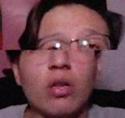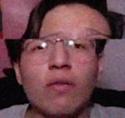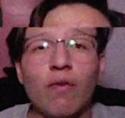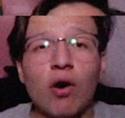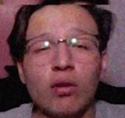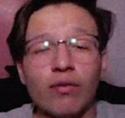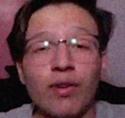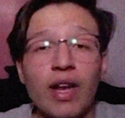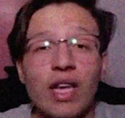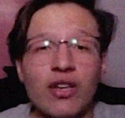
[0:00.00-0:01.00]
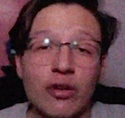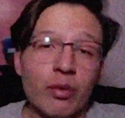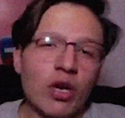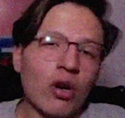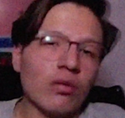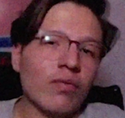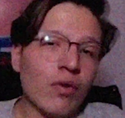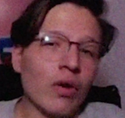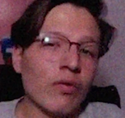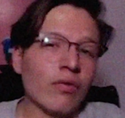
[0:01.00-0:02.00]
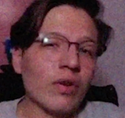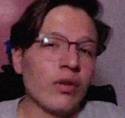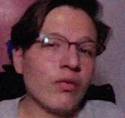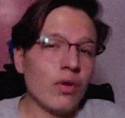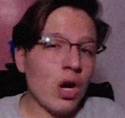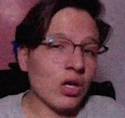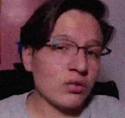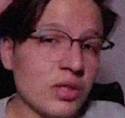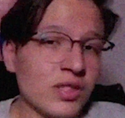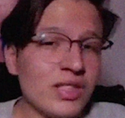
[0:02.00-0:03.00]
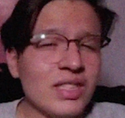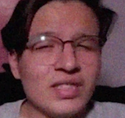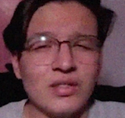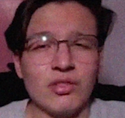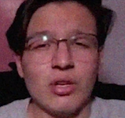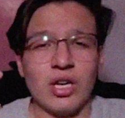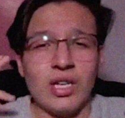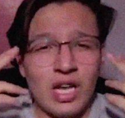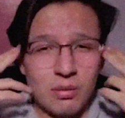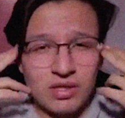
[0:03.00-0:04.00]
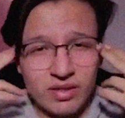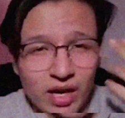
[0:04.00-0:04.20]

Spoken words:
The Fall of Freddy. It should be called Fall of Fred Vlogs because he doesn't even know how to name his